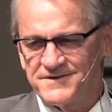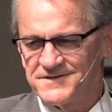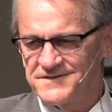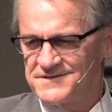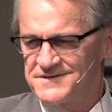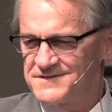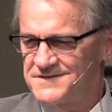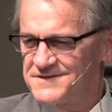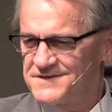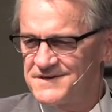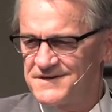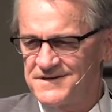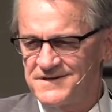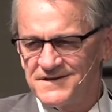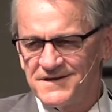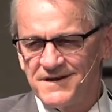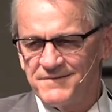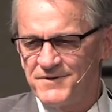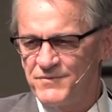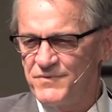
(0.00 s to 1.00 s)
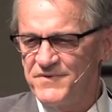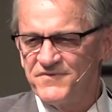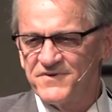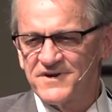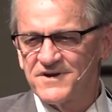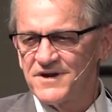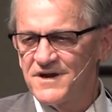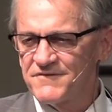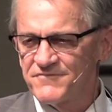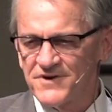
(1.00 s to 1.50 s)
And I mean, we've
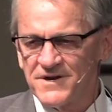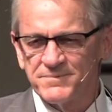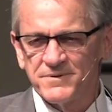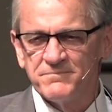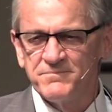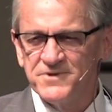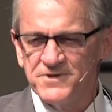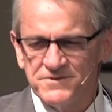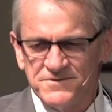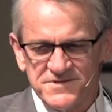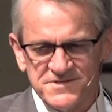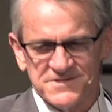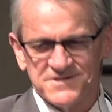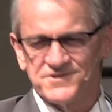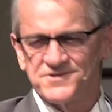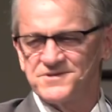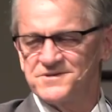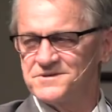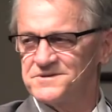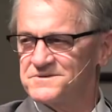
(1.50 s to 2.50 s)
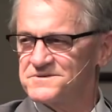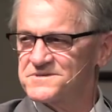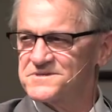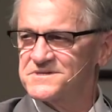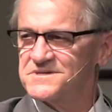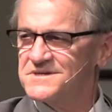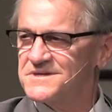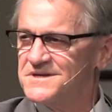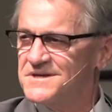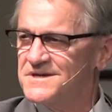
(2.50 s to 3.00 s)
covered up abuse issues.